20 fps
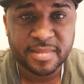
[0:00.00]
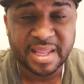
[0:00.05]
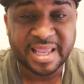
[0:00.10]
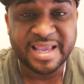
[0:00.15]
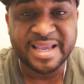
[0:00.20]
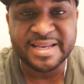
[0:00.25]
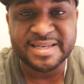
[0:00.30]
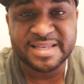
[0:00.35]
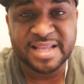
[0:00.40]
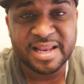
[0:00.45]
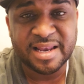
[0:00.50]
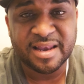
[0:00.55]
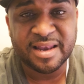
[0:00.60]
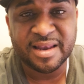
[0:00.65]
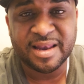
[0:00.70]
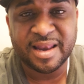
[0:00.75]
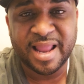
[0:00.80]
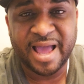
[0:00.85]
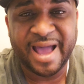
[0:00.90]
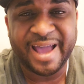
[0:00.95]
He
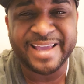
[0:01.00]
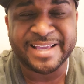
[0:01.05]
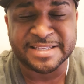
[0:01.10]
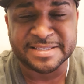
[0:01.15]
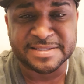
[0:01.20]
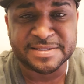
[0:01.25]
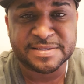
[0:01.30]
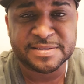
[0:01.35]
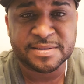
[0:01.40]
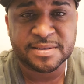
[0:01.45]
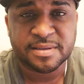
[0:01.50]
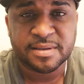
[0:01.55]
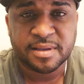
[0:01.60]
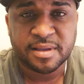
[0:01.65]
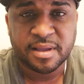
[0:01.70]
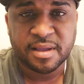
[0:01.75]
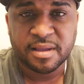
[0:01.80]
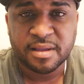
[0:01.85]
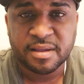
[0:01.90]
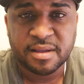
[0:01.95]
delights
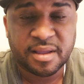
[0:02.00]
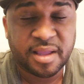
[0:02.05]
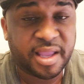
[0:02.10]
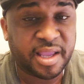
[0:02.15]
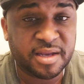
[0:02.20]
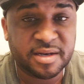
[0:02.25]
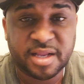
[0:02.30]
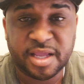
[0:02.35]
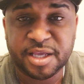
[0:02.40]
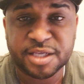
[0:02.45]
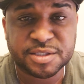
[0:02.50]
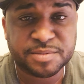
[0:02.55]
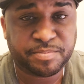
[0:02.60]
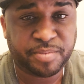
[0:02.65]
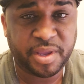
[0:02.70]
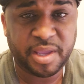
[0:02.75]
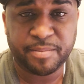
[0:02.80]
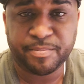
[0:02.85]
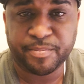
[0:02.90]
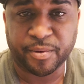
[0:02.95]
in his
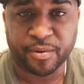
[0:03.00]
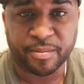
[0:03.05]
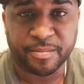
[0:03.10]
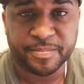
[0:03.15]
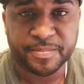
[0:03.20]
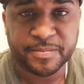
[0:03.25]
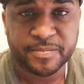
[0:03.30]
people.